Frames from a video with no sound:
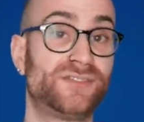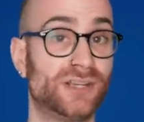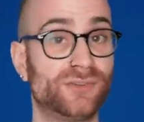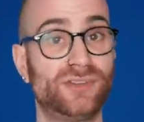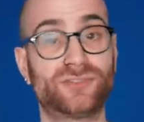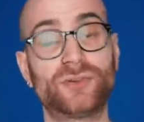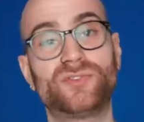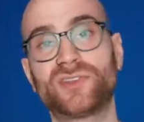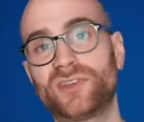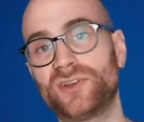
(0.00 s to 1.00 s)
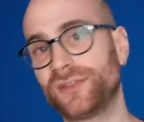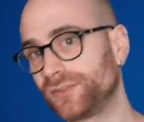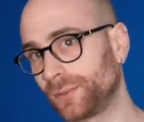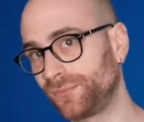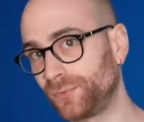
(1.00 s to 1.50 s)
If Chelsea do secure this
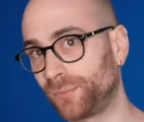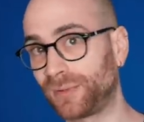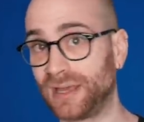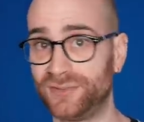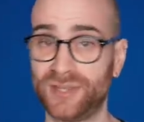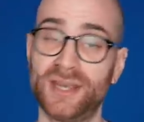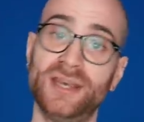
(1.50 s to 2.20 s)
top four place,